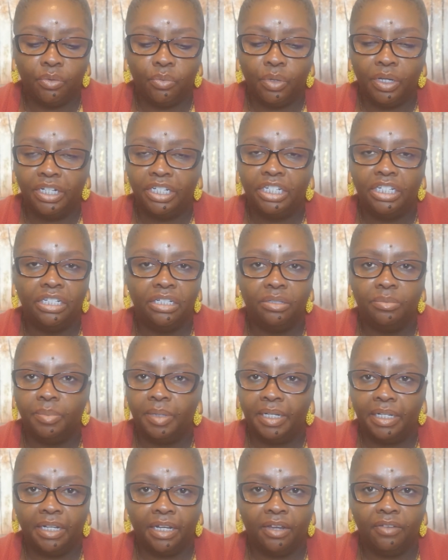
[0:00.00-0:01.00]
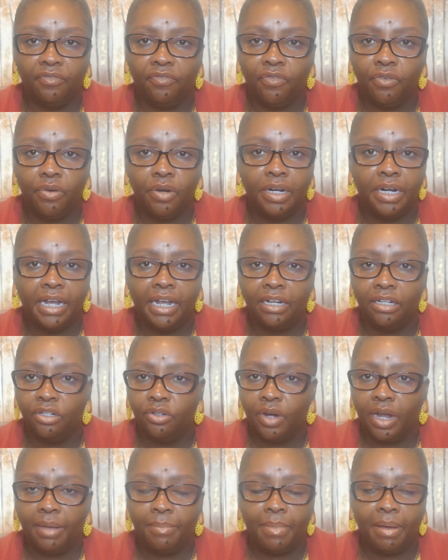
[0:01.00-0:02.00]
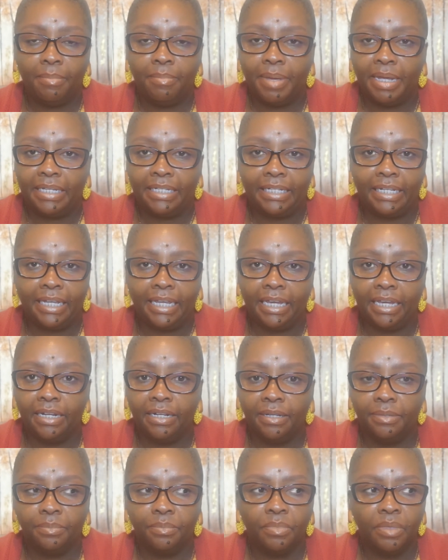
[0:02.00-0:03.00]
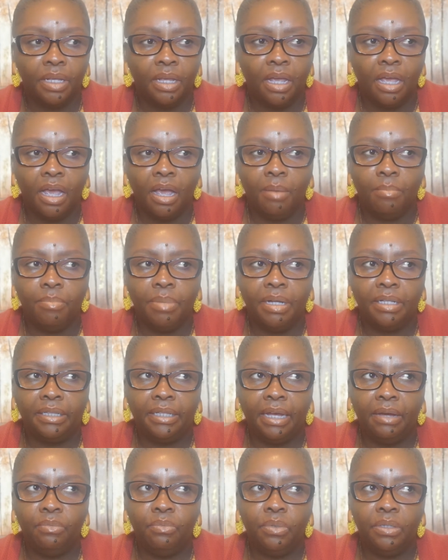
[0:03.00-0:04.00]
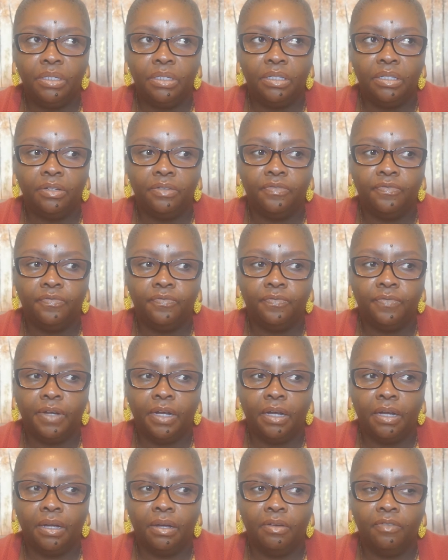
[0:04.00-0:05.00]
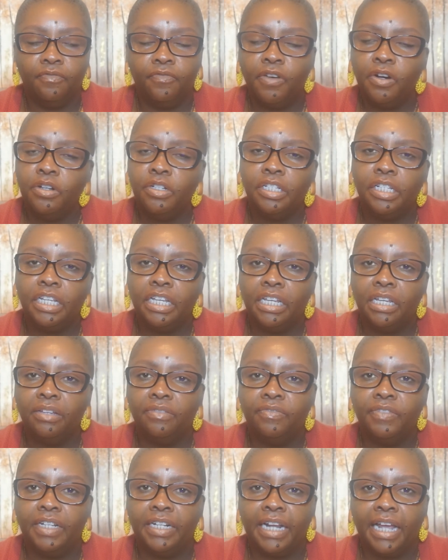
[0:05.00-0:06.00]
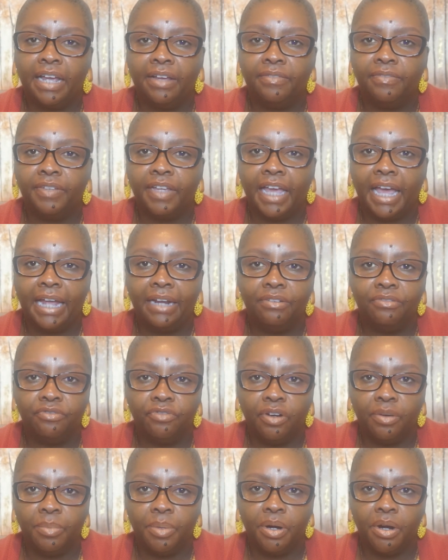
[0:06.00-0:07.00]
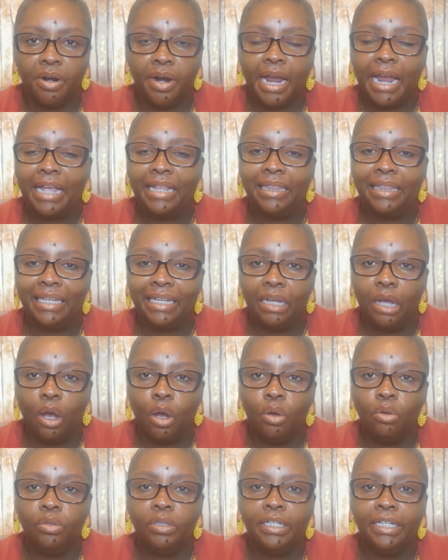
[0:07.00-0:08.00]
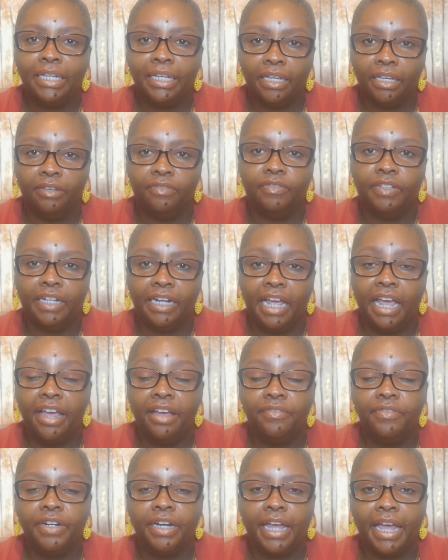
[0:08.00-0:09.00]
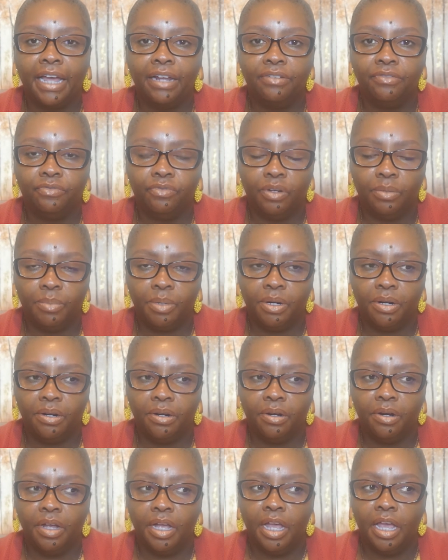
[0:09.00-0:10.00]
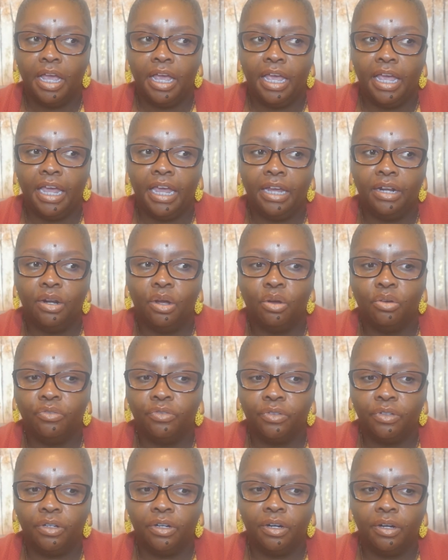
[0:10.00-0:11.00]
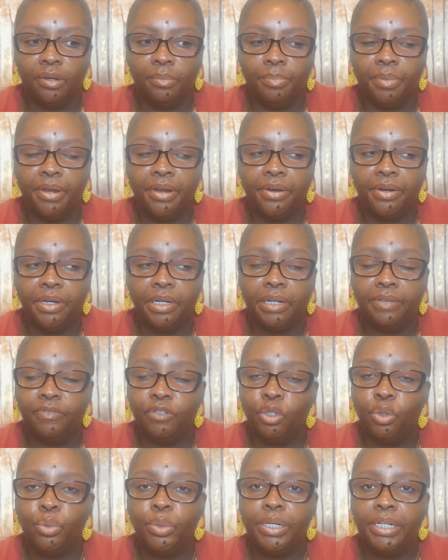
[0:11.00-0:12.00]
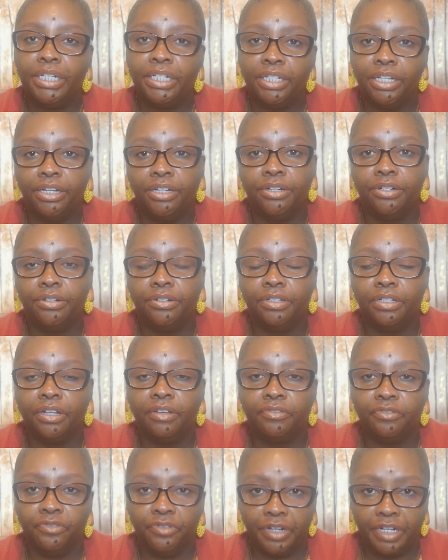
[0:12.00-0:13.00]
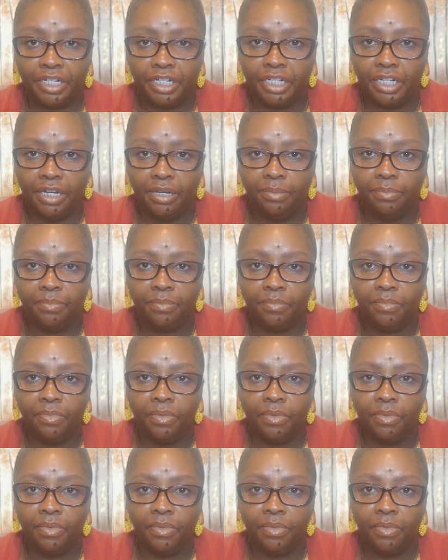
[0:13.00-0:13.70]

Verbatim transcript: What she's been looking for? And I tried my best to get it. But that was the uh, first gift that I've gotten from her and the only gift that I ever gotten from her in over a period of twenty years of friendship.